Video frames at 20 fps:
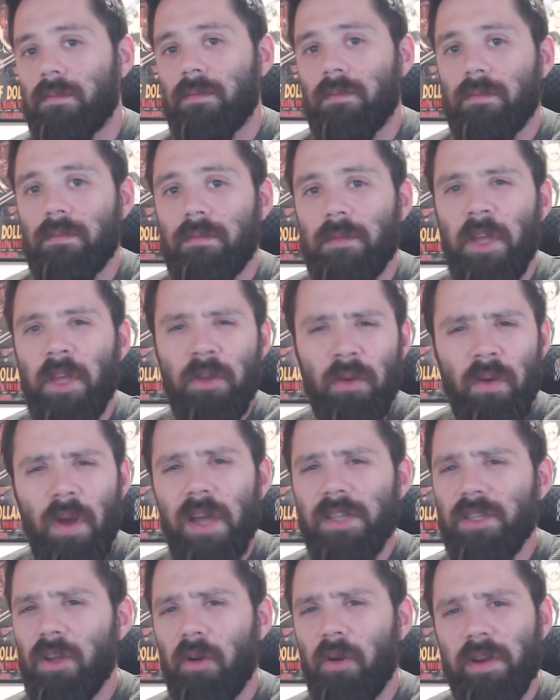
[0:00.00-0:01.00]
Now you
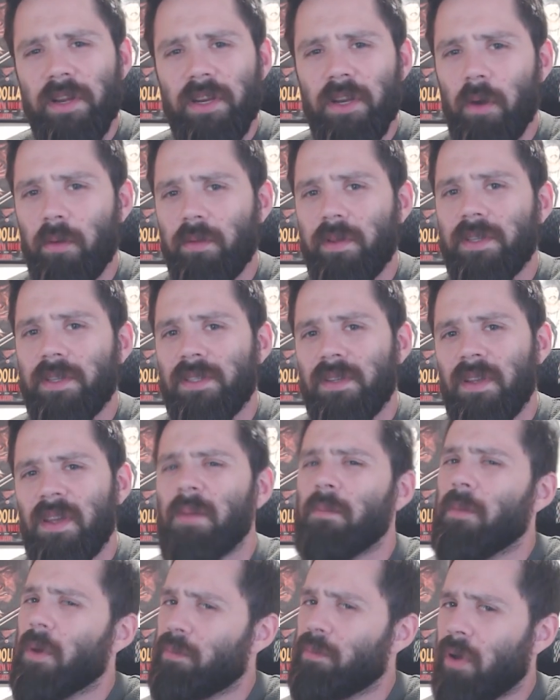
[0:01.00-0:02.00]
guys already know this,
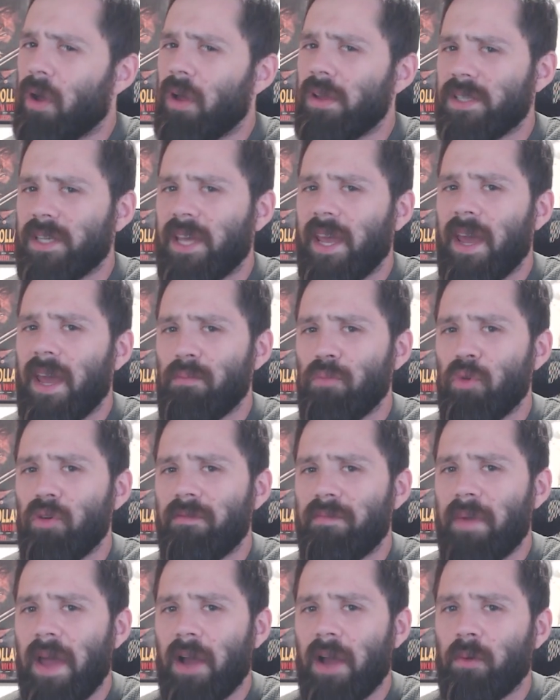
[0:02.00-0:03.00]
but pawns can't move
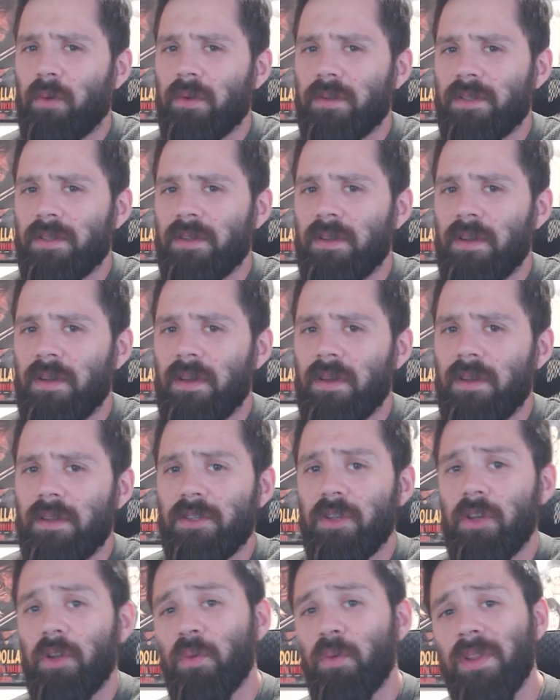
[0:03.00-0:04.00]
backwards, so
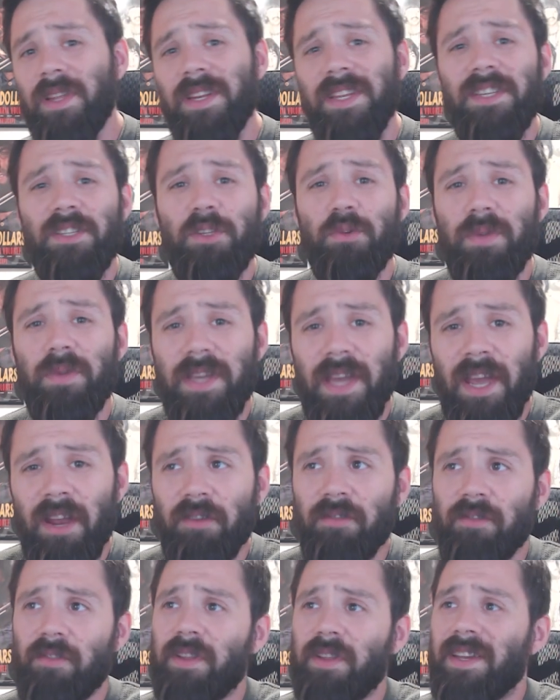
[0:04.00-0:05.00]
you really need to
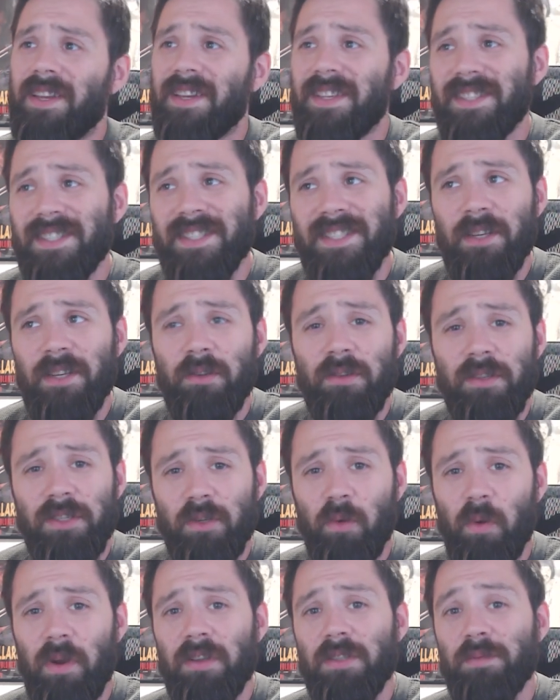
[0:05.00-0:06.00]
carefully consider the
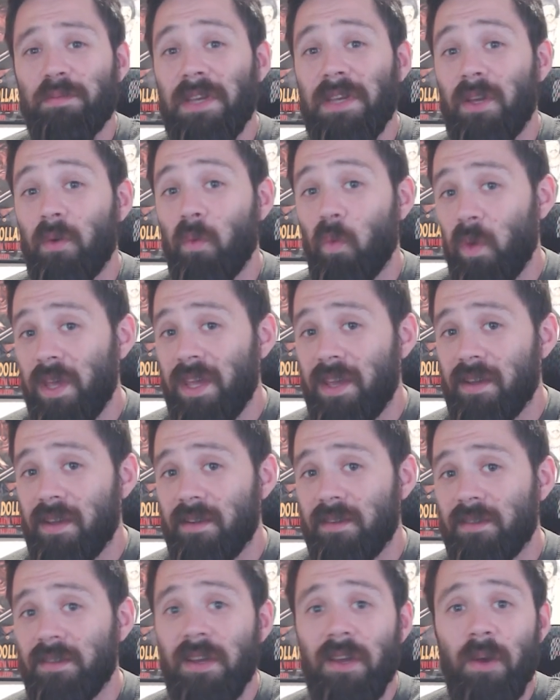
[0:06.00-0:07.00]
squares being
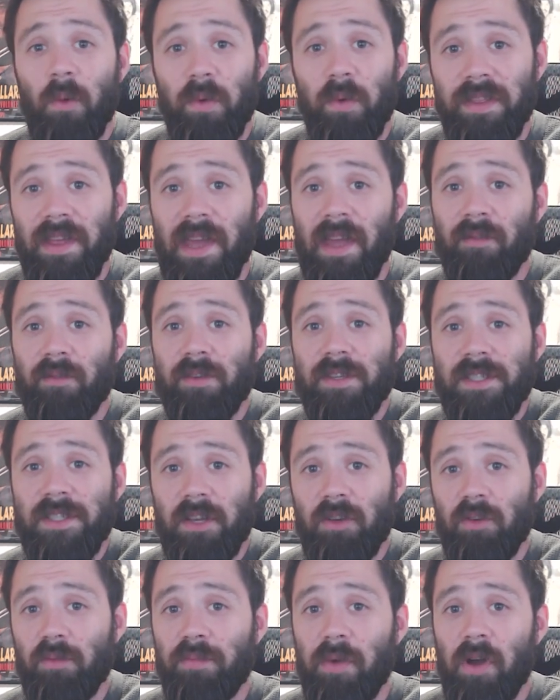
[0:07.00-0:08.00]
weakened with every
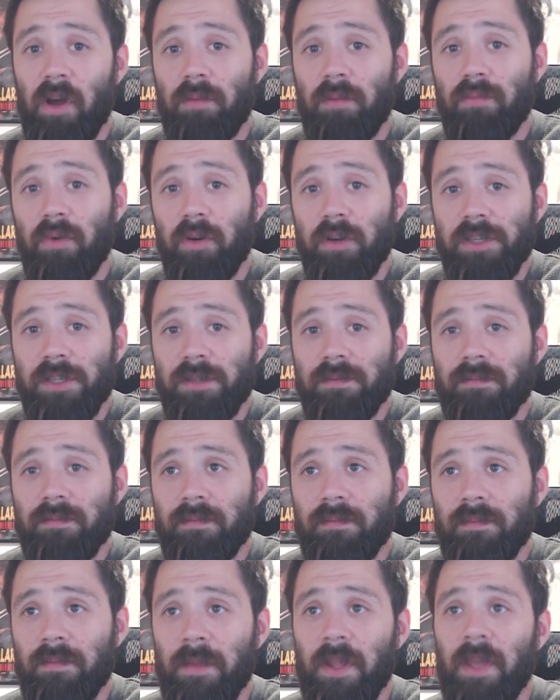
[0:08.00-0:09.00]
single pawn push.
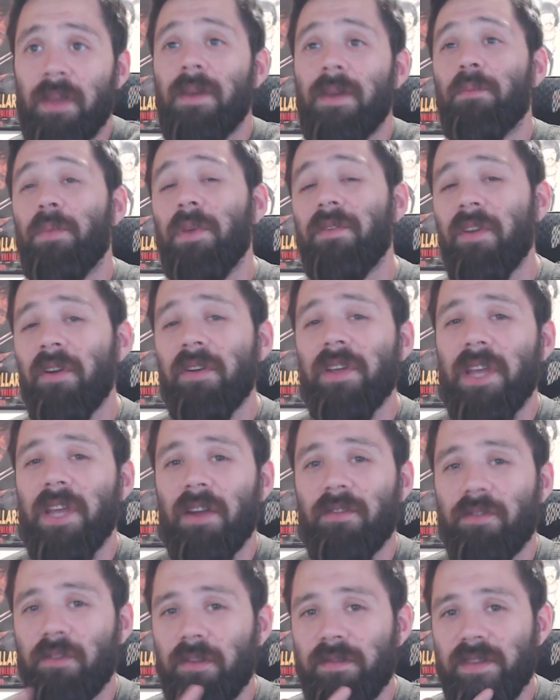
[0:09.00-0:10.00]
Be very
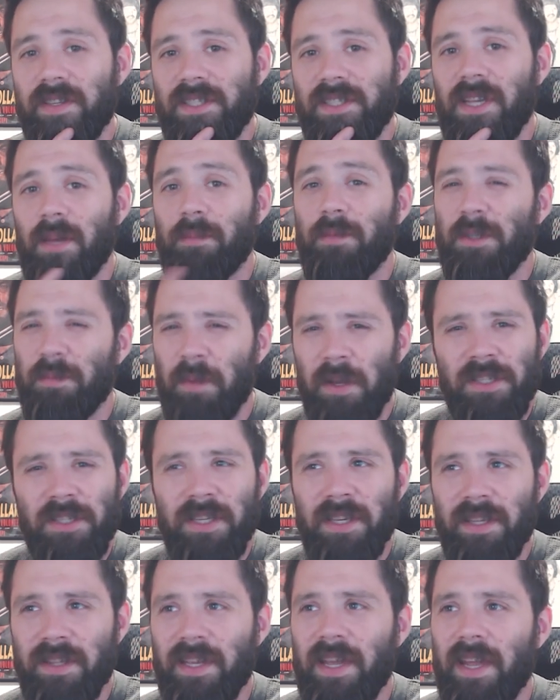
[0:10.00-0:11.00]
careful of this tip, especially
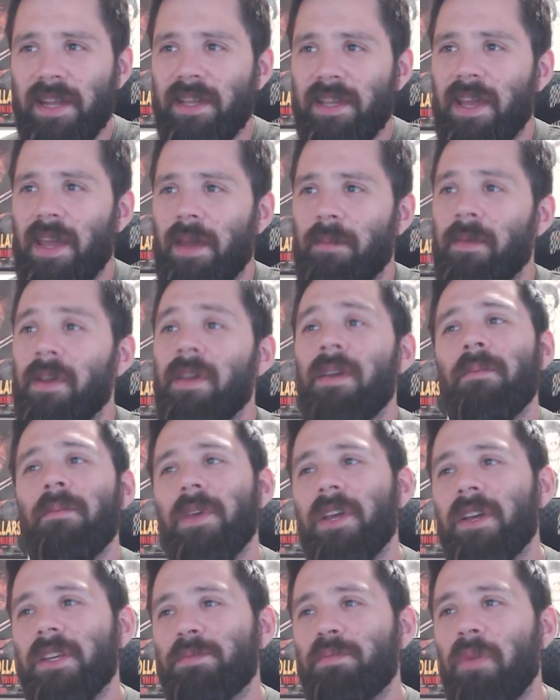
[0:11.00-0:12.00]
in the endgame,
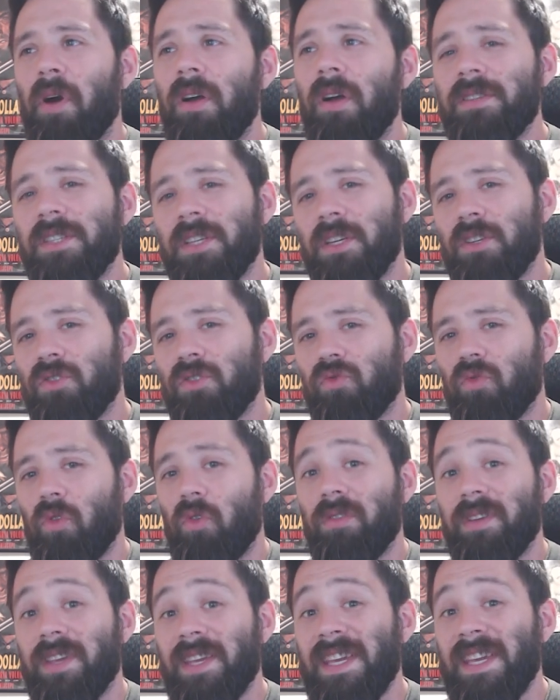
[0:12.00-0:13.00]
because pawns
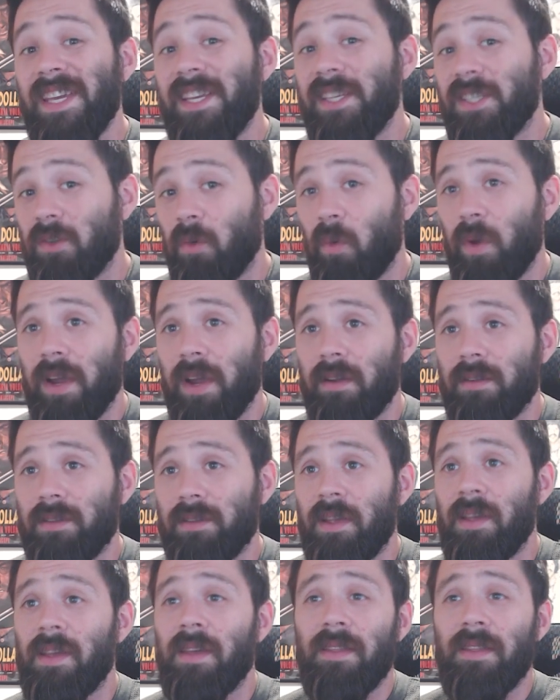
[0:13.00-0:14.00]
control key squares
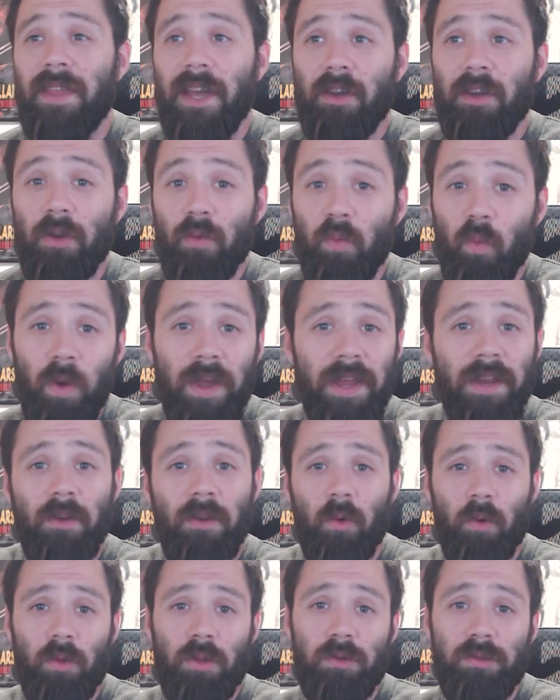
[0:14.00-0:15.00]
that could win
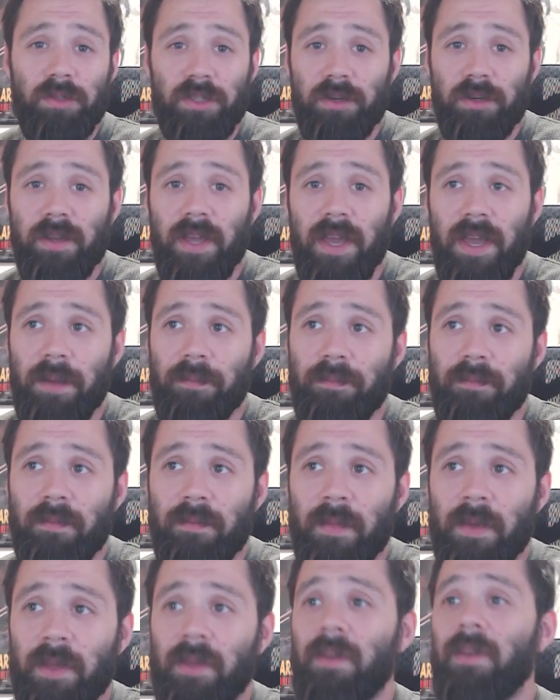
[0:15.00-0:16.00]
or lose your game.
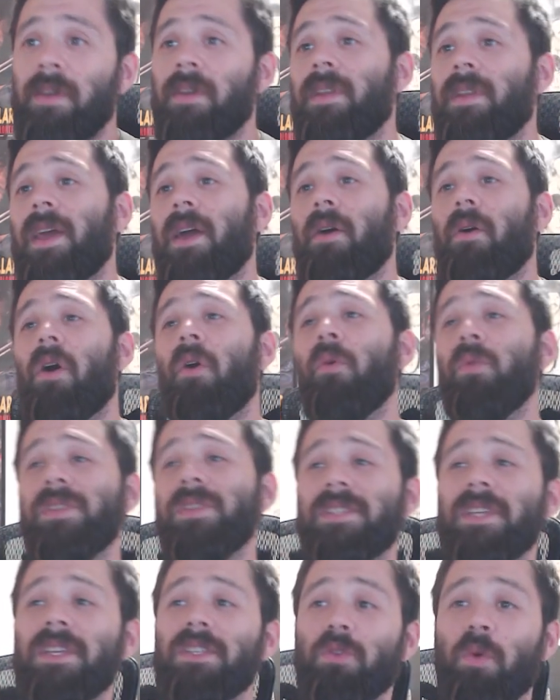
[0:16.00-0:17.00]
Now, always
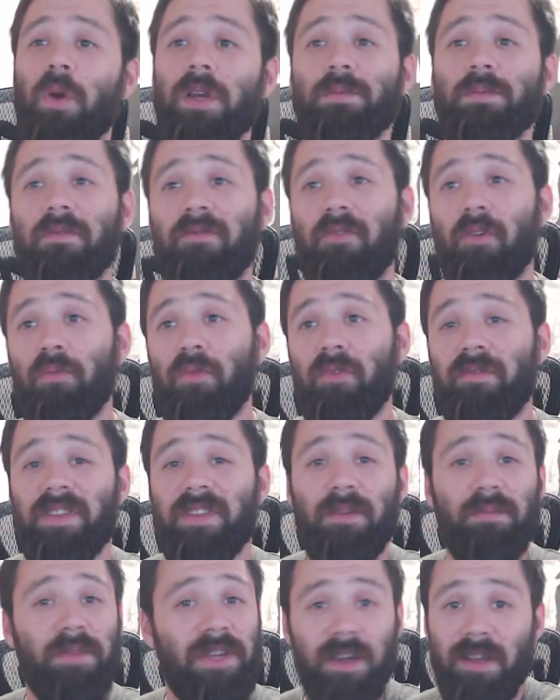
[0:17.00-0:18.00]
think twice before moving
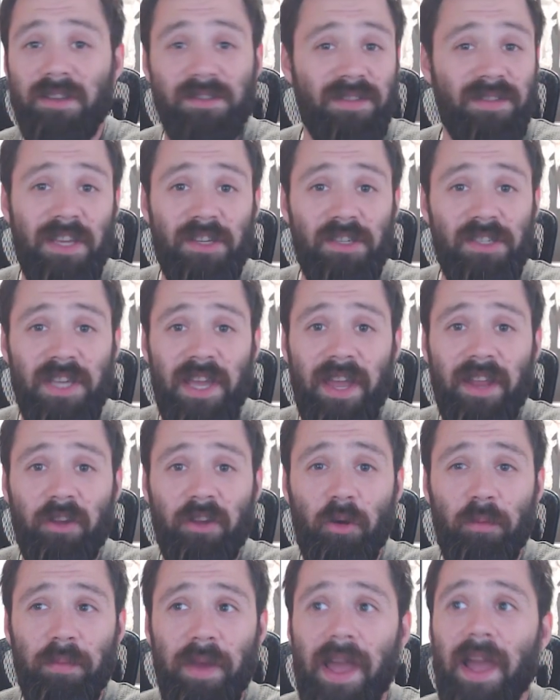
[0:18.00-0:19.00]
them because they just can't
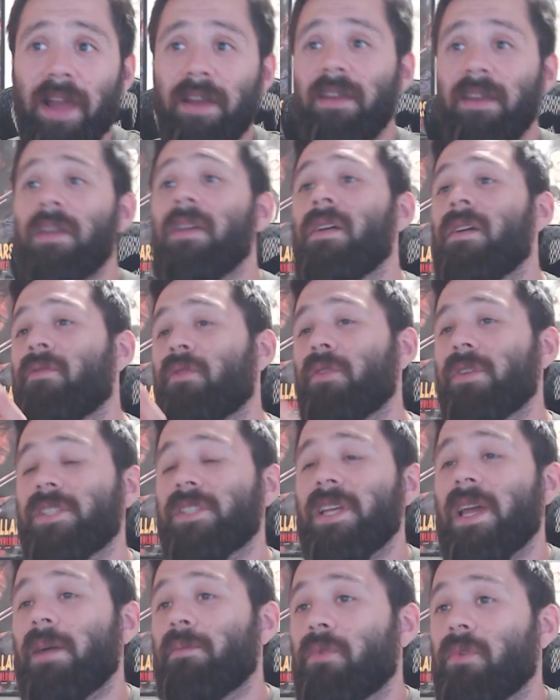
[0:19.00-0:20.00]
go back. For
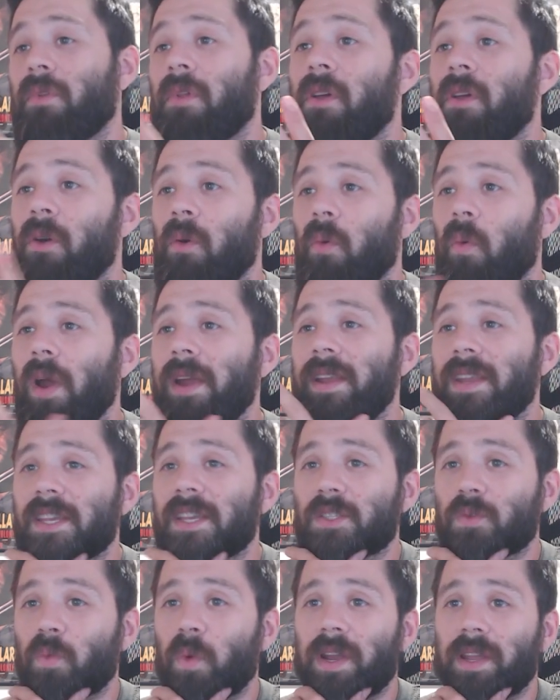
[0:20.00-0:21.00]
example, white
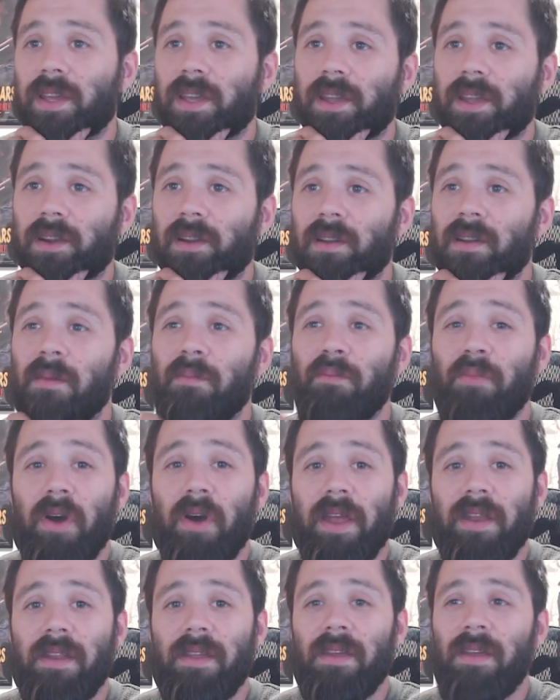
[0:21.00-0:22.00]
is winning here,
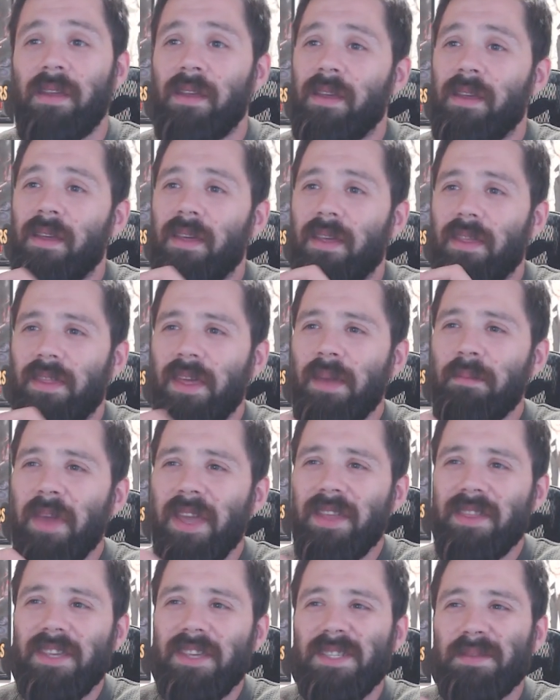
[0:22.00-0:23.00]
but they
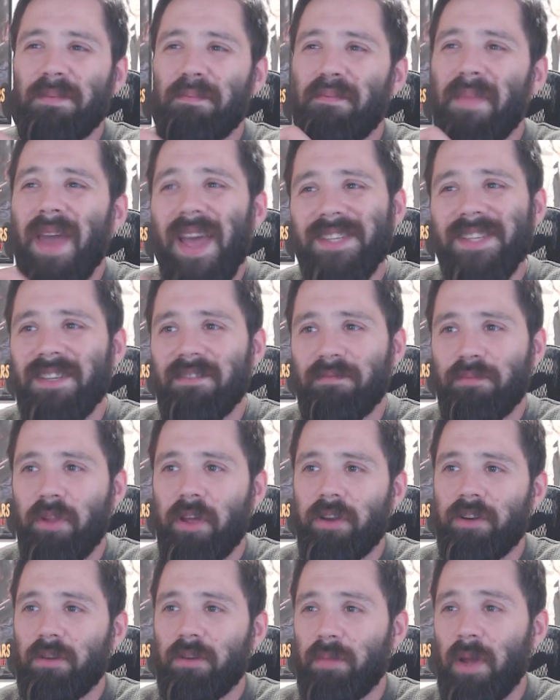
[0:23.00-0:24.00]
make this massive
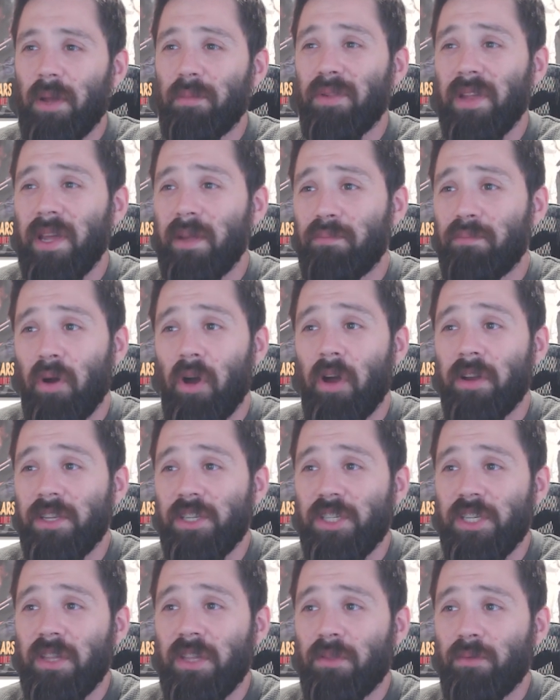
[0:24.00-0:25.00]
blunder by playing pawn to
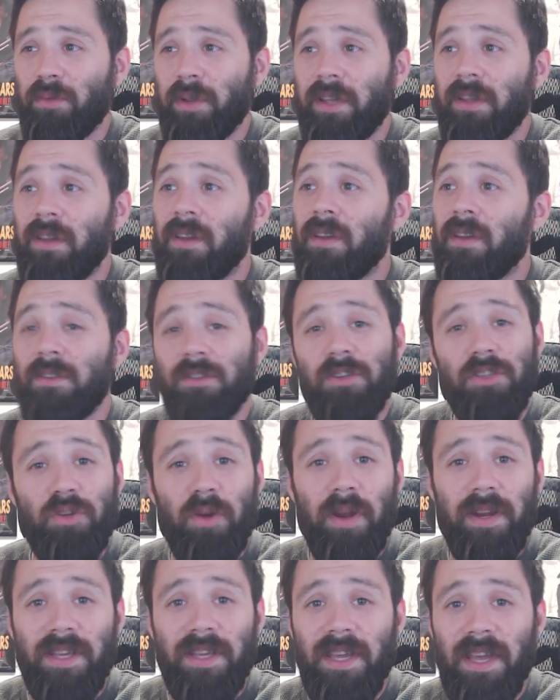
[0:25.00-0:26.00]
g3, just
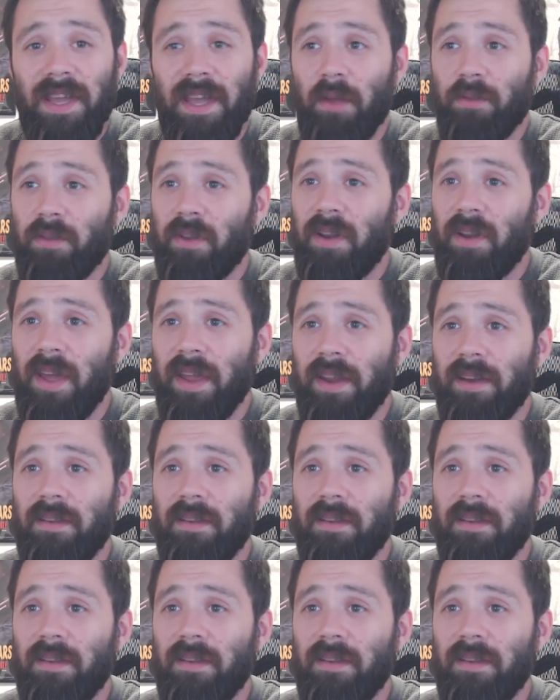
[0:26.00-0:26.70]
trying to kick out the knight.